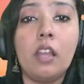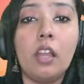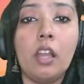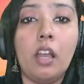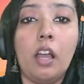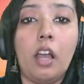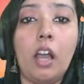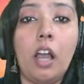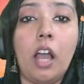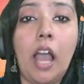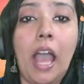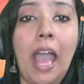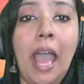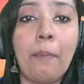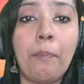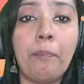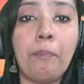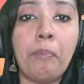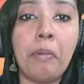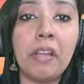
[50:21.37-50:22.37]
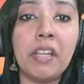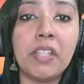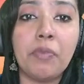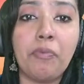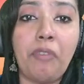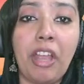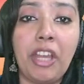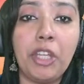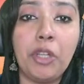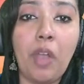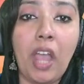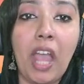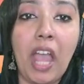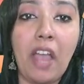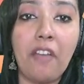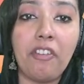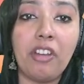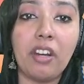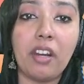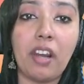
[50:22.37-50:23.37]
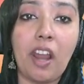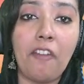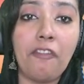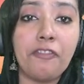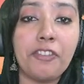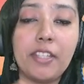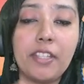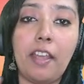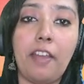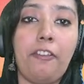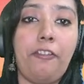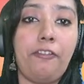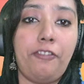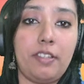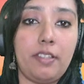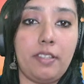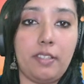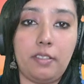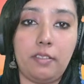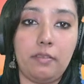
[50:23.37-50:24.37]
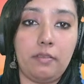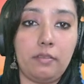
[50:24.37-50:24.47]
happens when you have a rough surface.